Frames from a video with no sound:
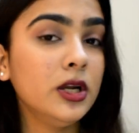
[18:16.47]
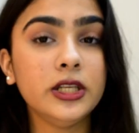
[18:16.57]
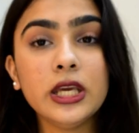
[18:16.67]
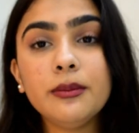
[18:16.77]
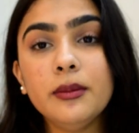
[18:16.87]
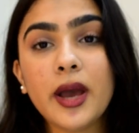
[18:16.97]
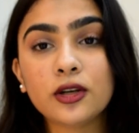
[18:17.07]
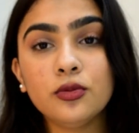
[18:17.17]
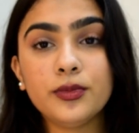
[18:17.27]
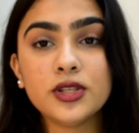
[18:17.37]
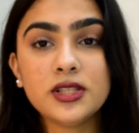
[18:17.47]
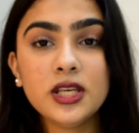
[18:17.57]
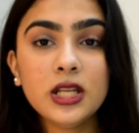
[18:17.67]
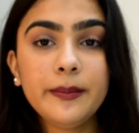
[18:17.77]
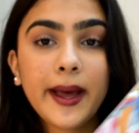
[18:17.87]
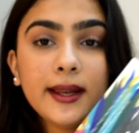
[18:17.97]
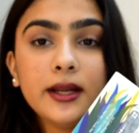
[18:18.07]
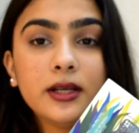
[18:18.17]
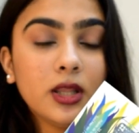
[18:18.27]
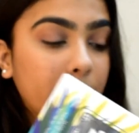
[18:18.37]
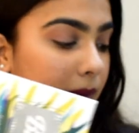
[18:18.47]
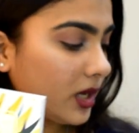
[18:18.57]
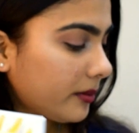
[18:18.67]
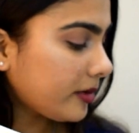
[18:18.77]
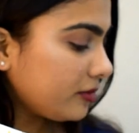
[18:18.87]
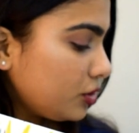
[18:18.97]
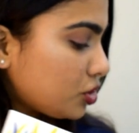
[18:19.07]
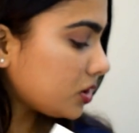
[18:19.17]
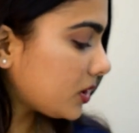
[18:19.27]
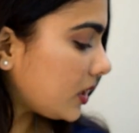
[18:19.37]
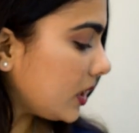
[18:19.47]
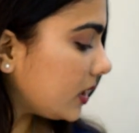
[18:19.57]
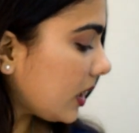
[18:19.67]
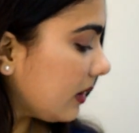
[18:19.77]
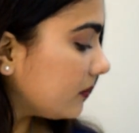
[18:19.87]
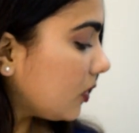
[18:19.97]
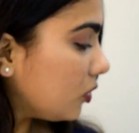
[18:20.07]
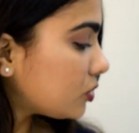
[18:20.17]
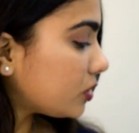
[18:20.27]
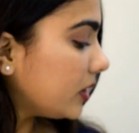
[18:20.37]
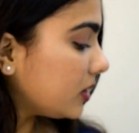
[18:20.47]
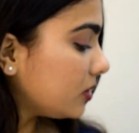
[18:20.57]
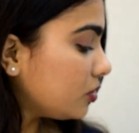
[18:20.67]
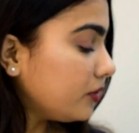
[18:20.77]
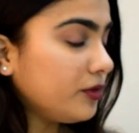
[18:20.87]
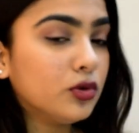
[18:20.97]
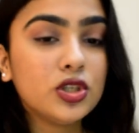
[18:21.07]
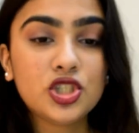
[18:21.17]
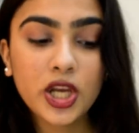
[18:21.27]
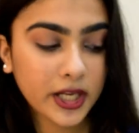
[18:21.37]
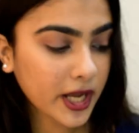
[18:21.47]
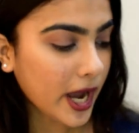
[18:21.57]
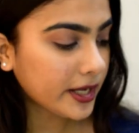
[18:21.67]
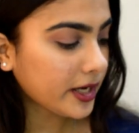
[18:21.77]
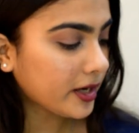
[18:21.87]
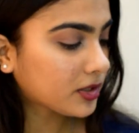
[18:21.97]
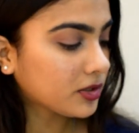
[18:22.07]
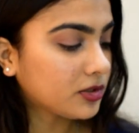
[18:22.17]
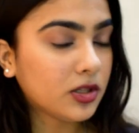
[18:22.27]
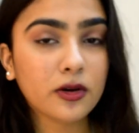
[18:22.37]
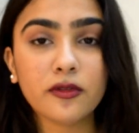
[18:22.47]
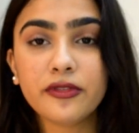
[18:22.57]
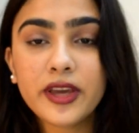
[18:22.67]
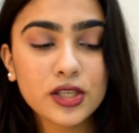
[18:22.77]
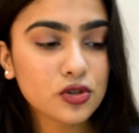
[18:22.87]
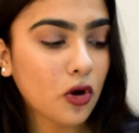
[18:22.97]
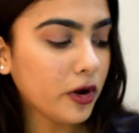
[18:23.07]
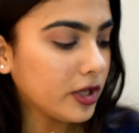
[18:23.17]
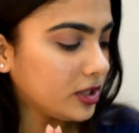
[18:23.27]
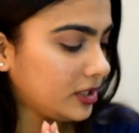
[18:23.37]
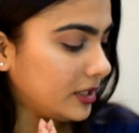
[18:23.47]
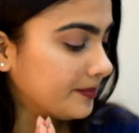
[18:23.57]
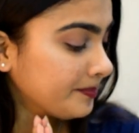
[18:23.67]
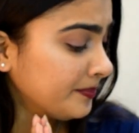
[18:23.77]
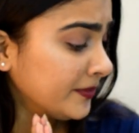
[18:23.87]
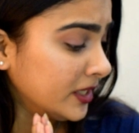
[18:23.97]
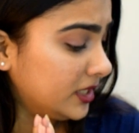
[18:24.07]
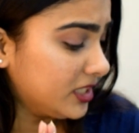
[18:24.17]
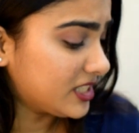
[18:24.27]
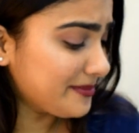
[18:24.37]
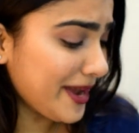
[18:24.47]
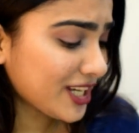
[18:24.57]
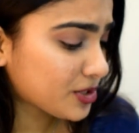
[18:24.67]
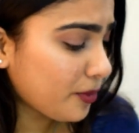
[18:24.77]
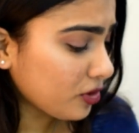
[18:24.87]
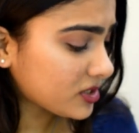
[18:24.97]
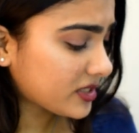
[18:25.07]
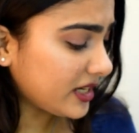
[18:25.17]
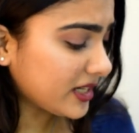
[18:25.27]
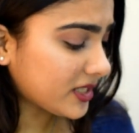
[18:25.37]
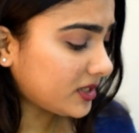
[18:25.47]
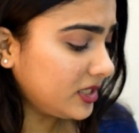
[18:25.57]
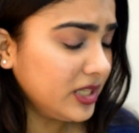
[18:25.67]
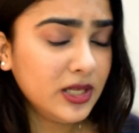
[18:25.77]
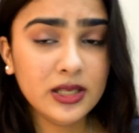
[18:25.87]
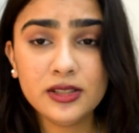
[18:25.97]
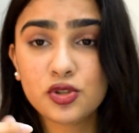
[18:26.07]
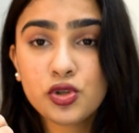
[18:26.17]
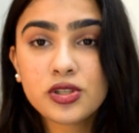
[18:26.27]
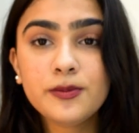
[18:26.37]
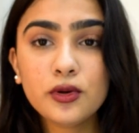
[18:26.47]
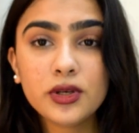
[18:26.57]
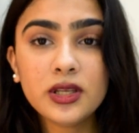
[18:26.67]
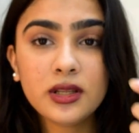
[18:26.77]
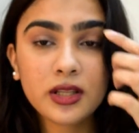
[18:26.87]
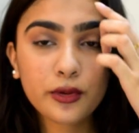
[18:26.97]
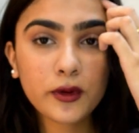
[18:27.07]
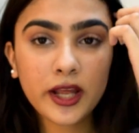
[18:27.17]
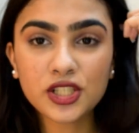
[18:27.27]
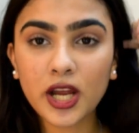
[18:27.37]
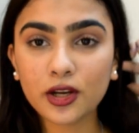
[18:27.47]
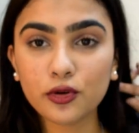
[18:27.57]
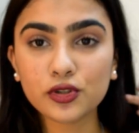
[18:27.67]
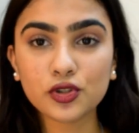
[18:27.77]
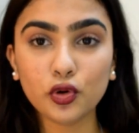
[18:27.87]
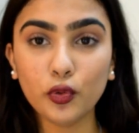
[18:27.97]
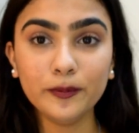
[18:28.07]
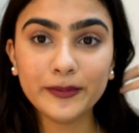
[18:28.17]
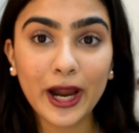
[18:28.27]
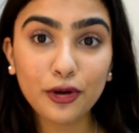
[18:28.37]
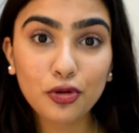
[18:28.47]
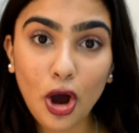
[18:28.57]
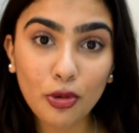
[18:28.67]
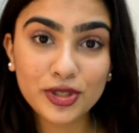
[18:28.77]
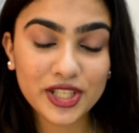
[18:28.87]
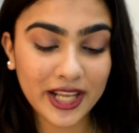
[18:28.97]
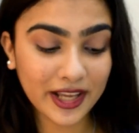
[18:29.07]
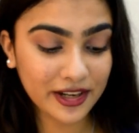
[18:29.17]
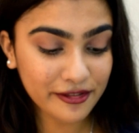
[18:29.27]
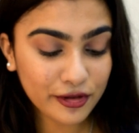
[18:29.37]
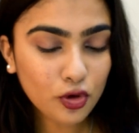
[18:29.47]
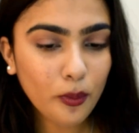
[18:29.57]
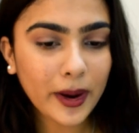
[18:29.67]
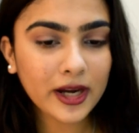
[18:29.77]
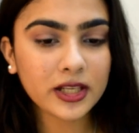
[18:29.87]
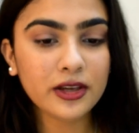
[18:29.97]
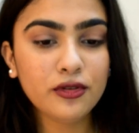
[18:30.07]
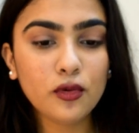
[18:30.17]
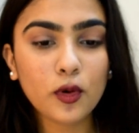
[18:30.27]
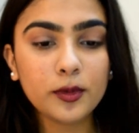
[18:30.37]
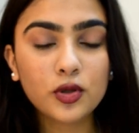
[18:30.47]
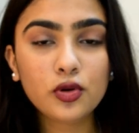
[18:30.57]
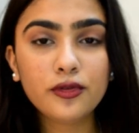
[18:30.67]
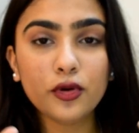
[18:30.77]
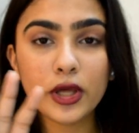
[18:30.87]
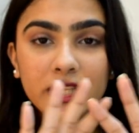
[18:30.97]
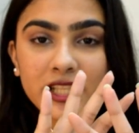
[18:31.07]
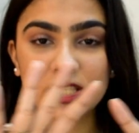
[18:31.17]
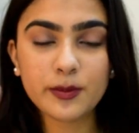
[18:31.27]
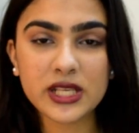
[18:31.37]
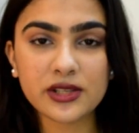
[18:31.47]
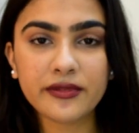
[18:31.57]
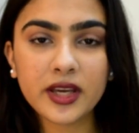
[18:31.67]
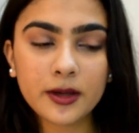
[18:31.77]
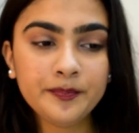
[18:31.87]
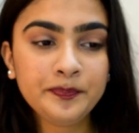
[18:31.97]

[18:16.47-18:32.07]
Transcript: Take Me Back to Brazil palette, the Makeup Revolution kit. I'm also thinking to review the jelly highlighter, the face oil, the Smashbox kit, the Swiss Beauty liquid eyeshadow. So I don't know how much can I review, but if you want me to review anything specific,